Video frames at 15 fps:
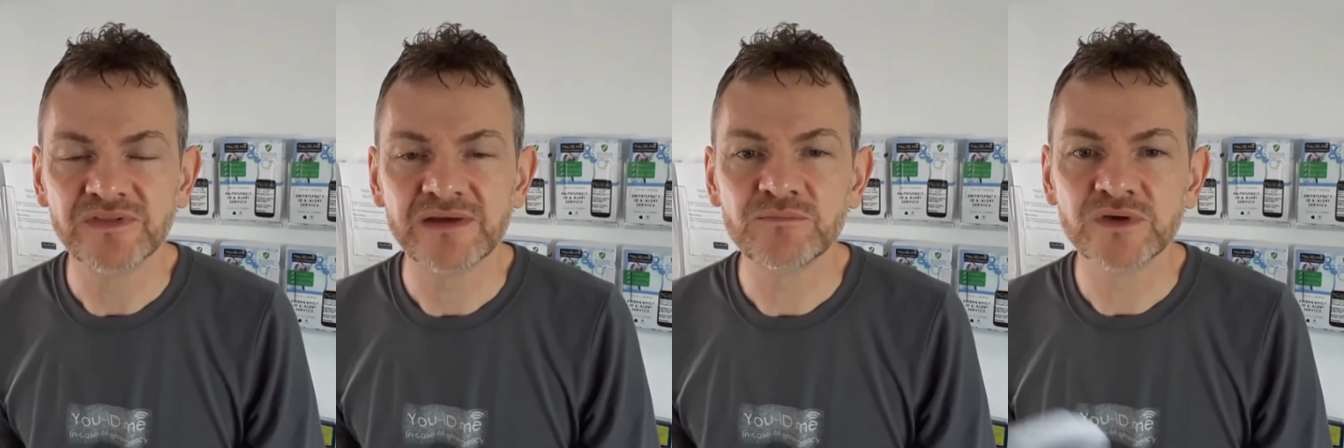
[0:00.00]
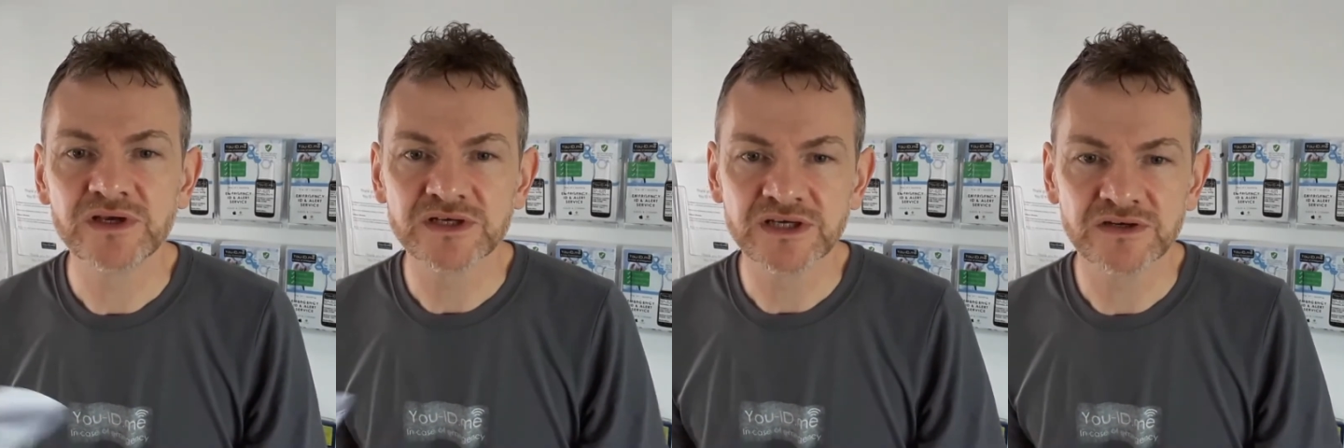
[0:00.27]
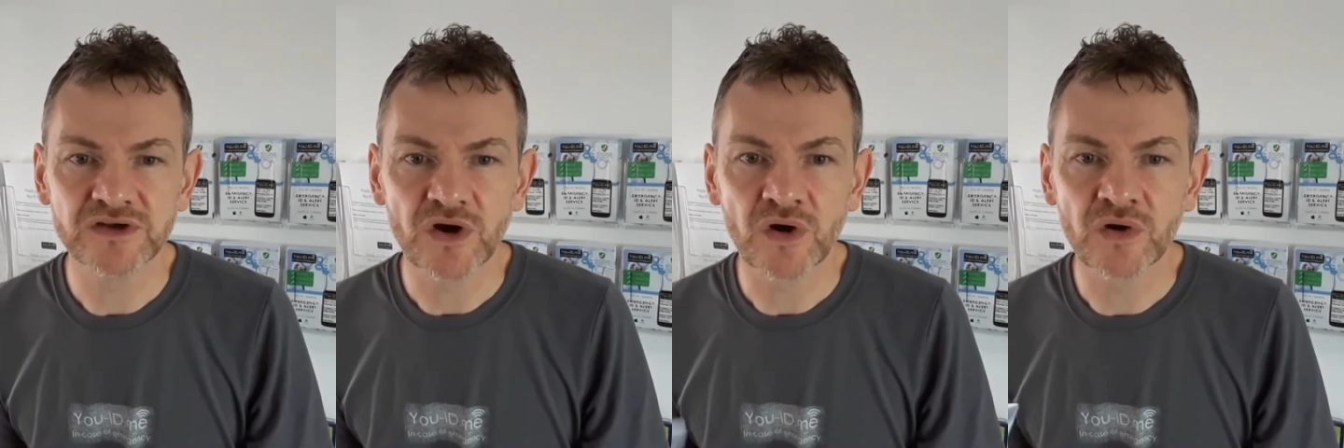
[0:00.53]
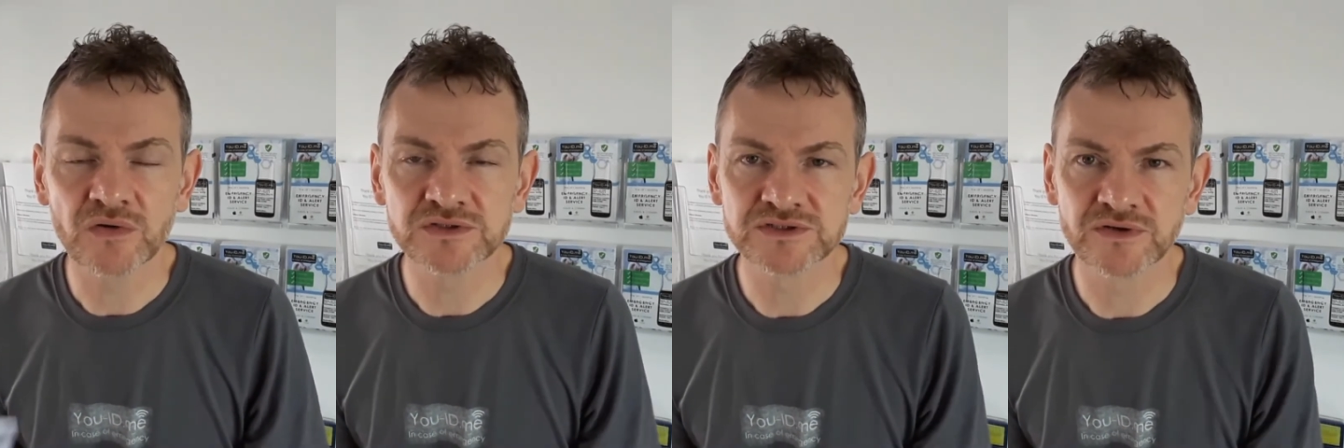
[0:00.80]
But then we
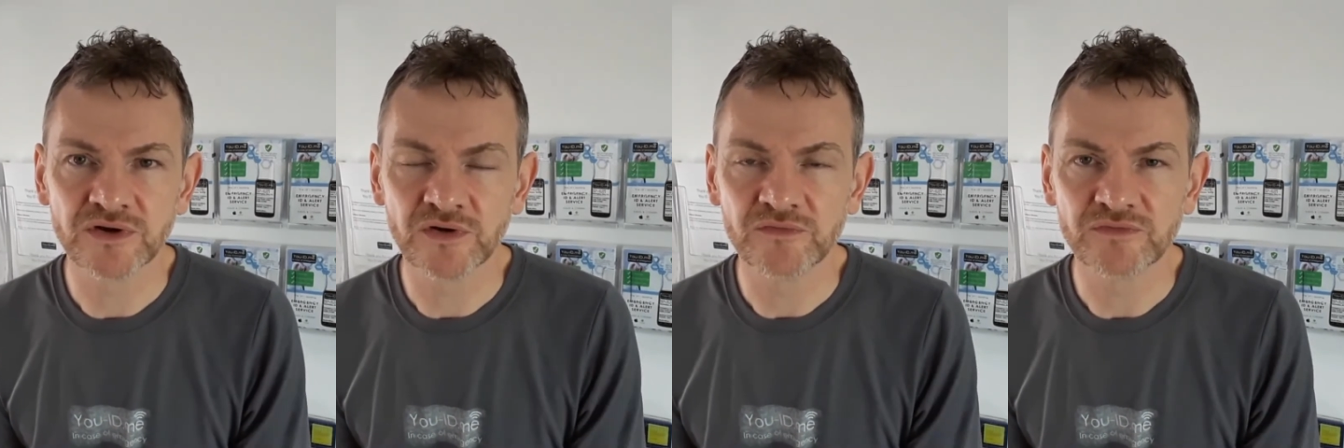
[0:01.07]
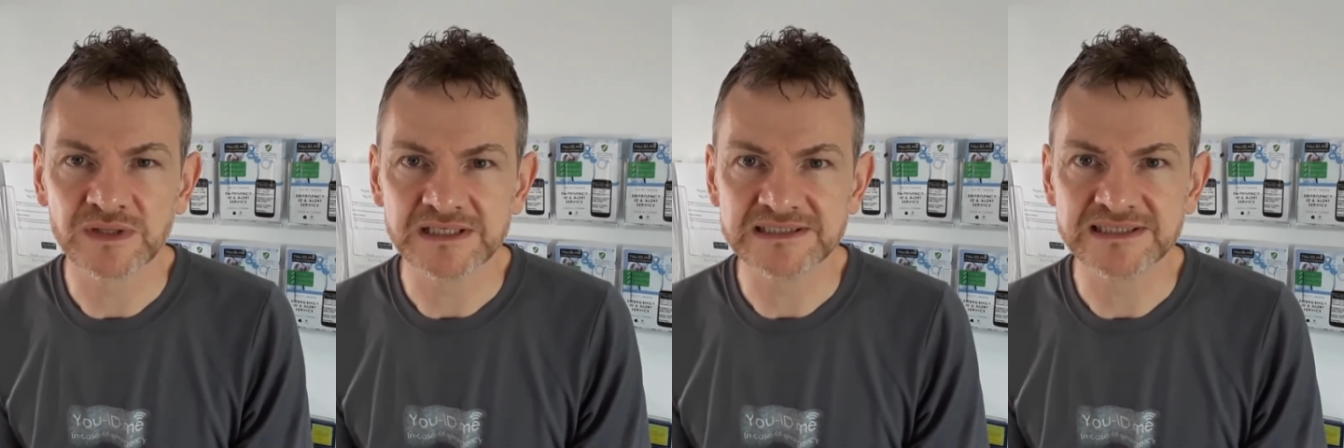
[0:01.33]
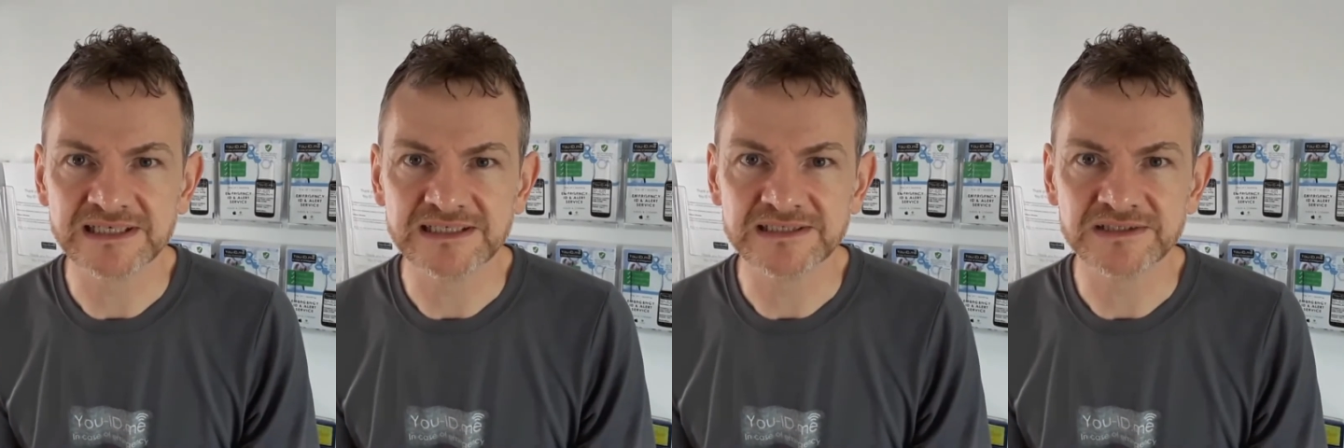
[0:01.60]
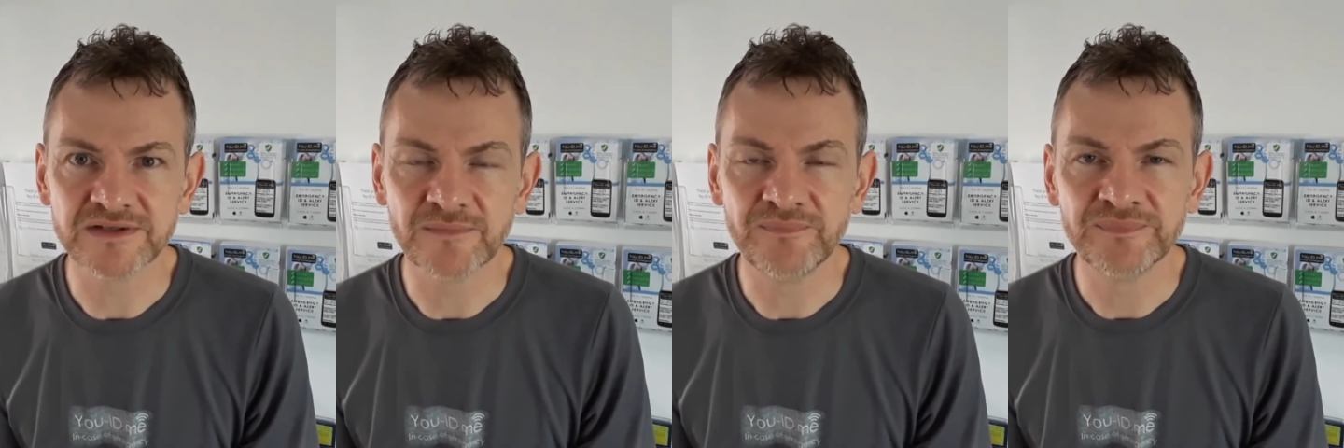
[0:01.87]
can also hopefully
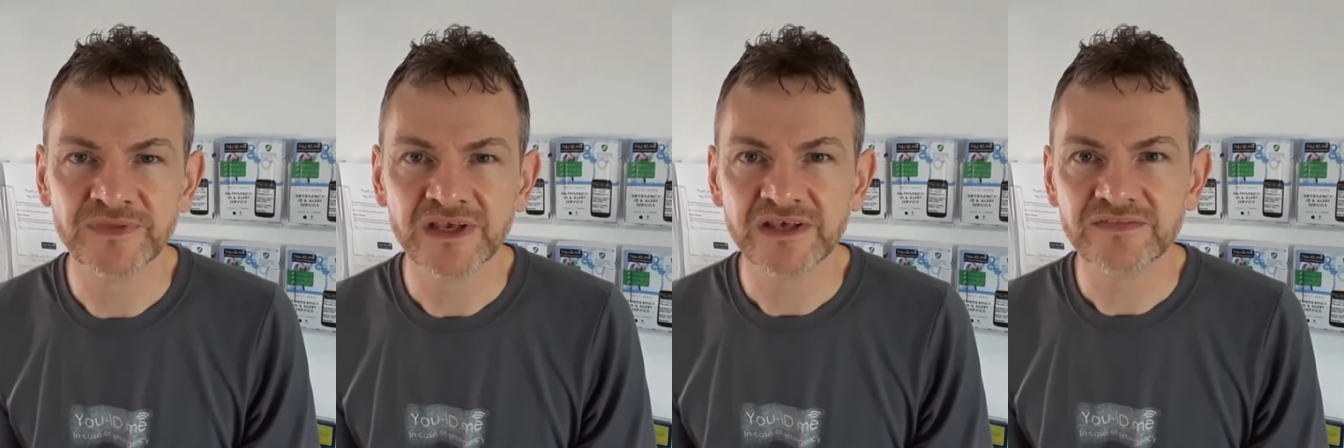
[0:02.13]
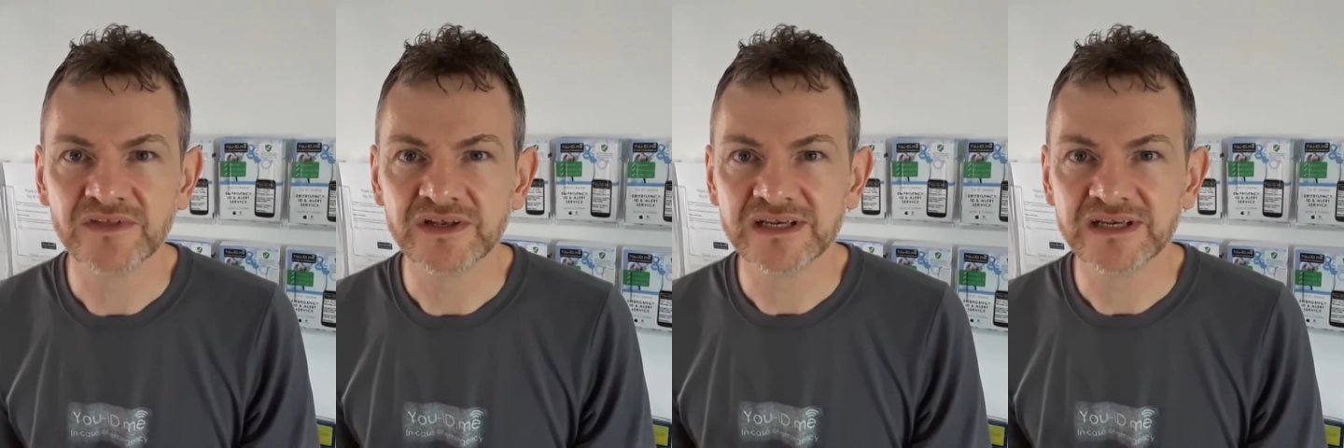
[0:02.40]
teach them